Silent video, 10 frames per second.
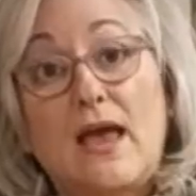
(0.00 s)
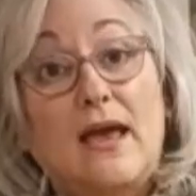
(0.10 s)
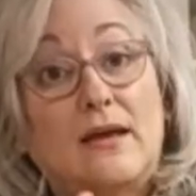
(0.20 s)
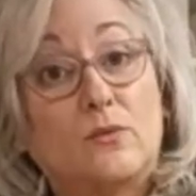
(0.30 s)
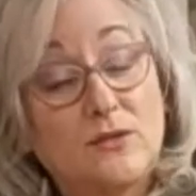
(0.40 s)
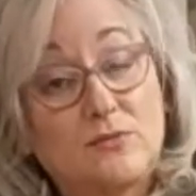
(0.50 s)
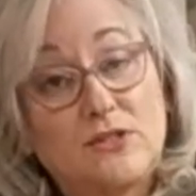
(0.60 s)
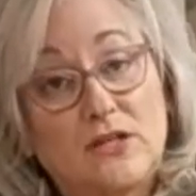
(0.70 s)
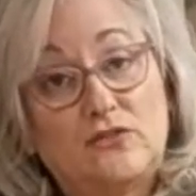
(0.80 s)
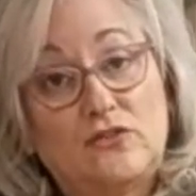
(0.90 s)
And Whisper
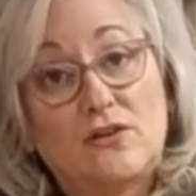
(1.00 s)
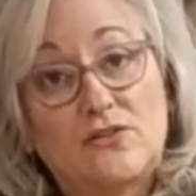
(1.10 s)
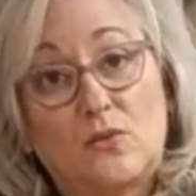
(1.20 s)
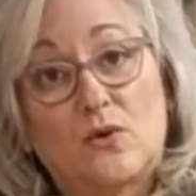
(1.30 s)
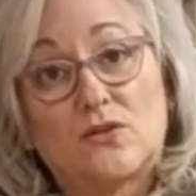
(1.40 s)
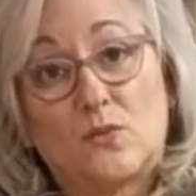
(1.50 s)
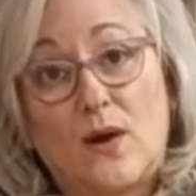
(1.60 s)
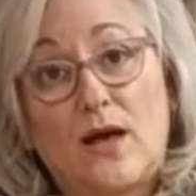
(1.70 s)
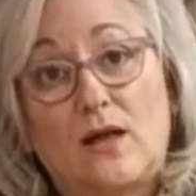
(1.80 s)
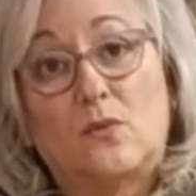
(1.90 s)
Touch also works
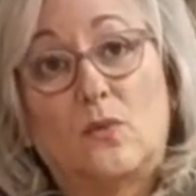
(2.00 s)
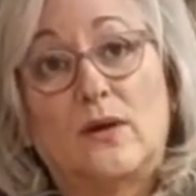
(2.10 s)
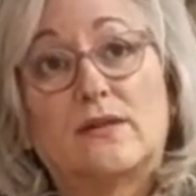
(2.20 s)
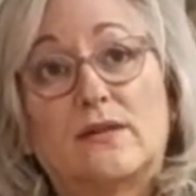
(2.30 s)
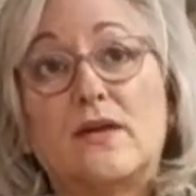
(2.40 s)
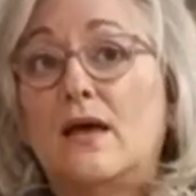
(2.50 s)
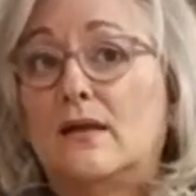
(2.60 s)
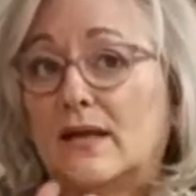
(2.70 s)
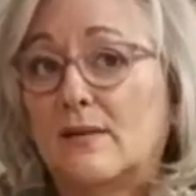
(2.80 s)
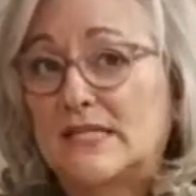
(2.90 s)
well with
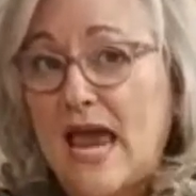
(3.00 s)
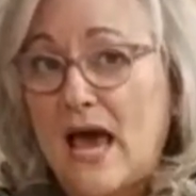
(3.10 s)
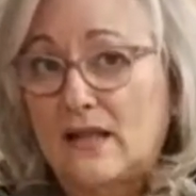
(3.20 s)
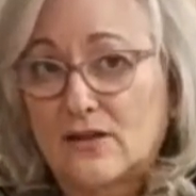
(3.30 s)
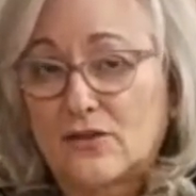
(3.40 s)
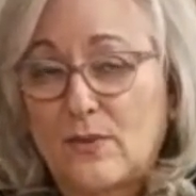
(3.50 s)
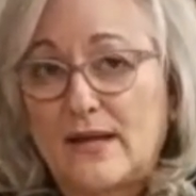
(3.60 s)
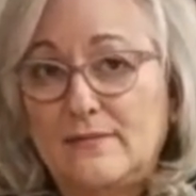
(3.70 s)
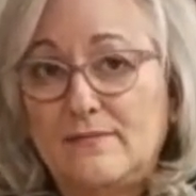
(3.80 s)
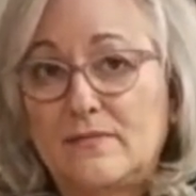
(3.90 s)
like a metallic
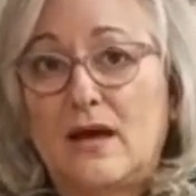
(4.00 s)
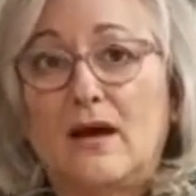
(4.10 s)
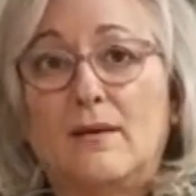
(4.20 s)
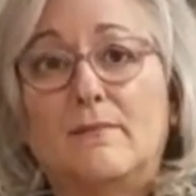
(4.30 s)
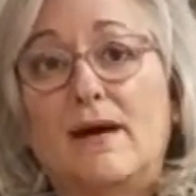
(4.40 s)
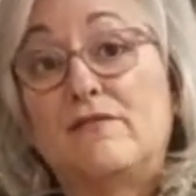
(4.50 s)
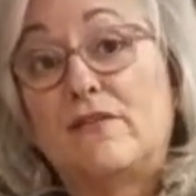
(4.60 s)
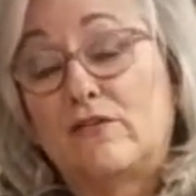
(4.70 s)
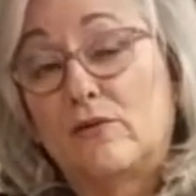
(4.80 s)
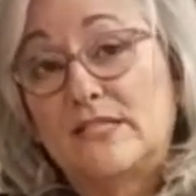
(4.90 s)
thread. My
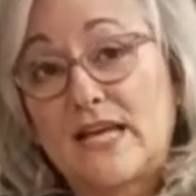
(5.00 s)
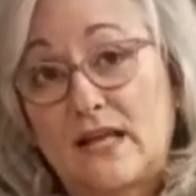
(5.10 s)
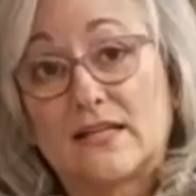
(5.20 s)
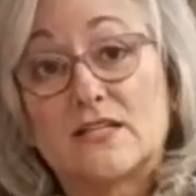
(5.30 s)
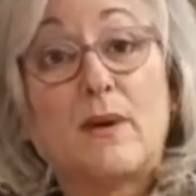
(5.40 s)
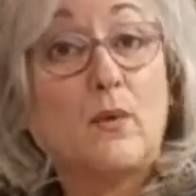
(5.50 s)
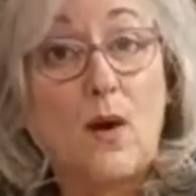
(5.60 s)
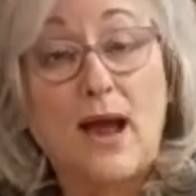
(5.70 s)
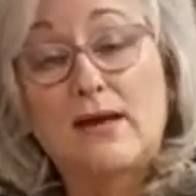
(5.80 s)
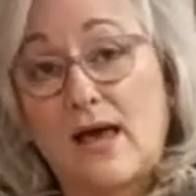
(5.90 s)
favorite metallic is by
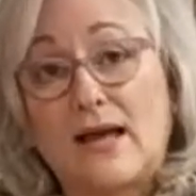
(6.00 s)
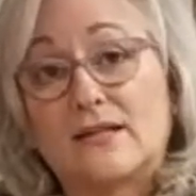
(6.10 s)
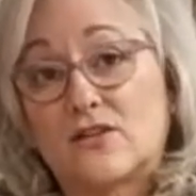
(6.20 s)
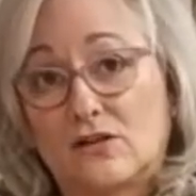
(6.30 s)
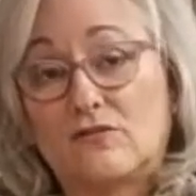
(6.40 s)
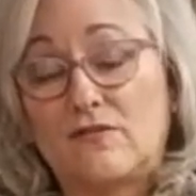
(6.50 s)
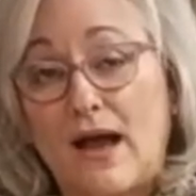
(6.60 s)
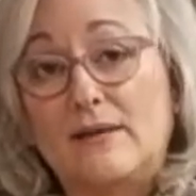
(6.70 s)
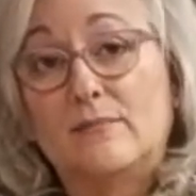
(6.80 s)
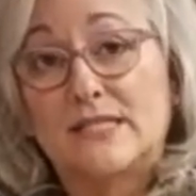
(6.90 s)
YLI. It's called
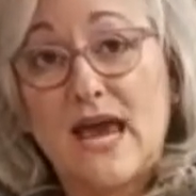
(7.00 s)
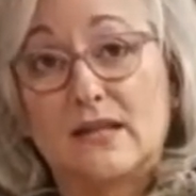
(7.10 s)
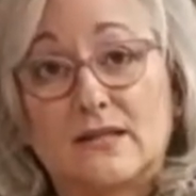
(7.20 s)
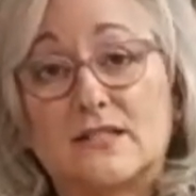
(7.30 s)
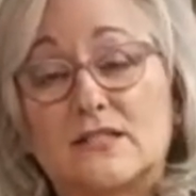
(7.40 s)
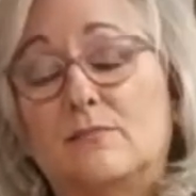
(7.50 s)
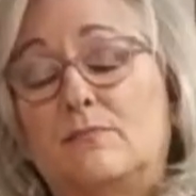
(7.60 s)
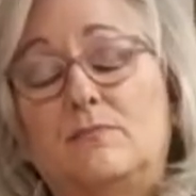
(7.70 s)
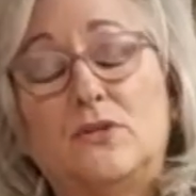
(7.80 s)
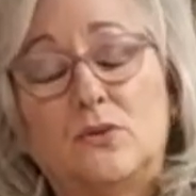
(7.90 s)
Fine Metallic. It's a
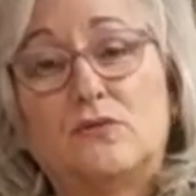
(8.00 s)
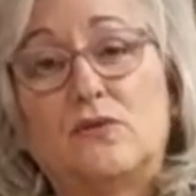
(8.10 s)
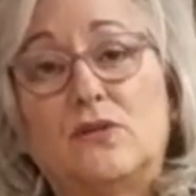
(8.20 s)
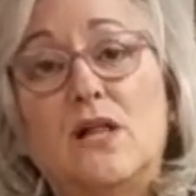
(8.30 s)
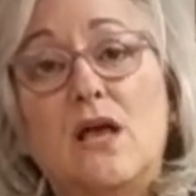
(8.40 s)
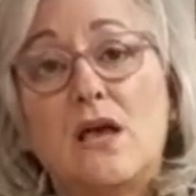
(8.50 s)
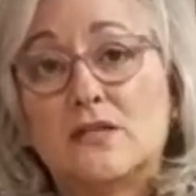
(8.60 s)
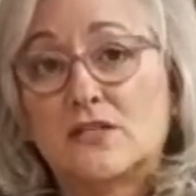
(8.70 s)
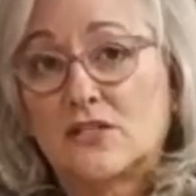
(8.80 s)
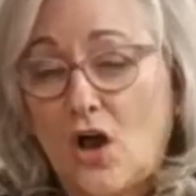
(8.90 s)
beautiful,
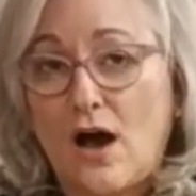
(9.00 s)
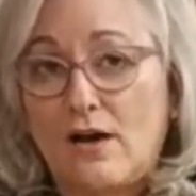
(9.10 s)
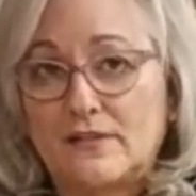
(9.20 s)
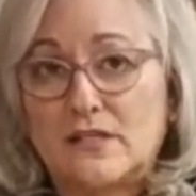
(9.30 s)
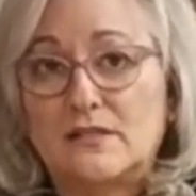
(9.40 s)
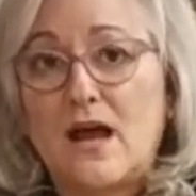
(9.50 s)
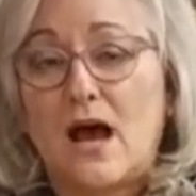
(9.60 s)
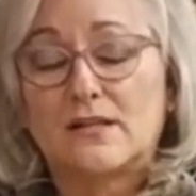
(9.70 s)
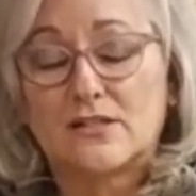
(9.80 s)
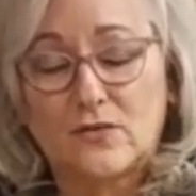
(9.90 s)
soft,
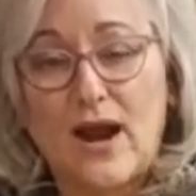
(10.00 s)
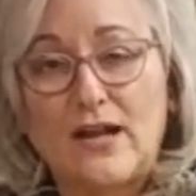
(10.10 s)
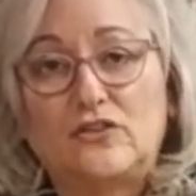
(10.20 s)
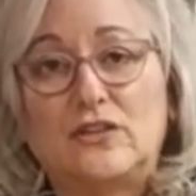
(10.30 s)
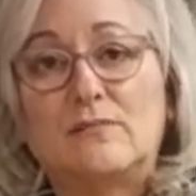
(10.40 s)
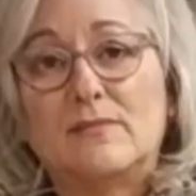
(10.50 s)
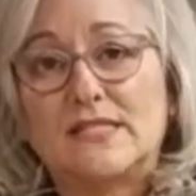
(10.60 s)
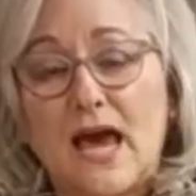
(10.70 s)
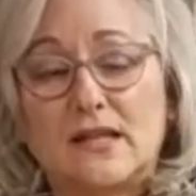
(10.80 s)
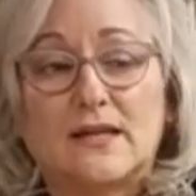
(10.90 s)
not scratchy
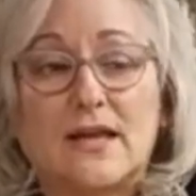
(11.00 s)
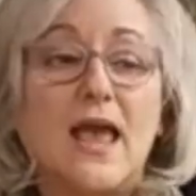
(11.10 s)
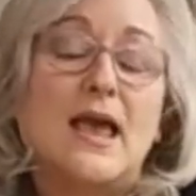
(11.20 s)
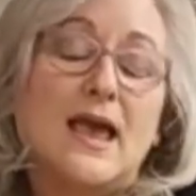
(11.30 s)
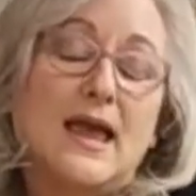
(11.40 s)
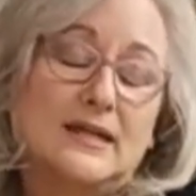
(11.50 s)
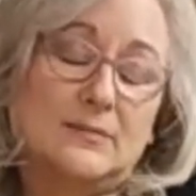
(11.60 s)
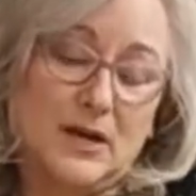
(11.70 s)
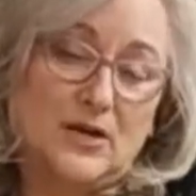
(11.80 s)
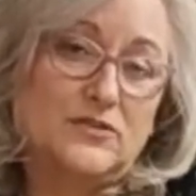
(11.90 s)
metallic, and
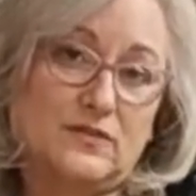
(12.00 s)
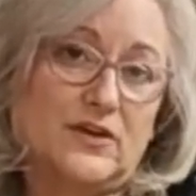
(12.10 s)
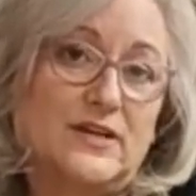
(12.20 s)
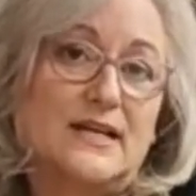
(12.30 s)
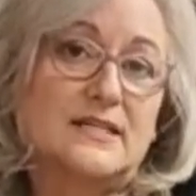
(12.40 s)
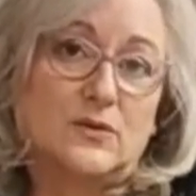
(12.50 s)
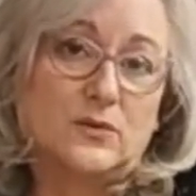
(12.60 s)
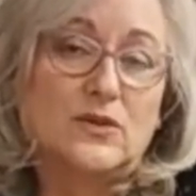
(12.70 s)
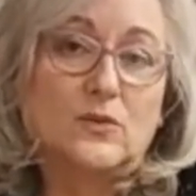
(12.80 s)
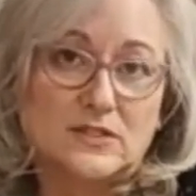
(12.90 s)
it pairs very nicely
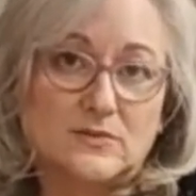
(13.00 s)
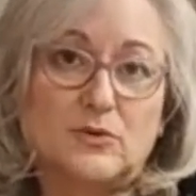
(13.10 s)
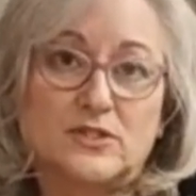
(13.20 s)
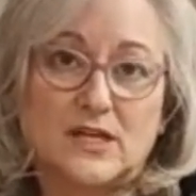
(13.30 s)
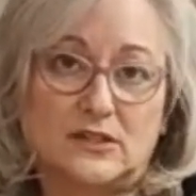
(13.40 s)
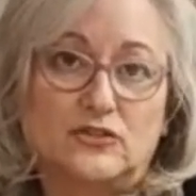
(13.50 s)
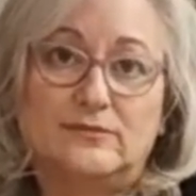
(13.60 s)
with the Whisper Touch.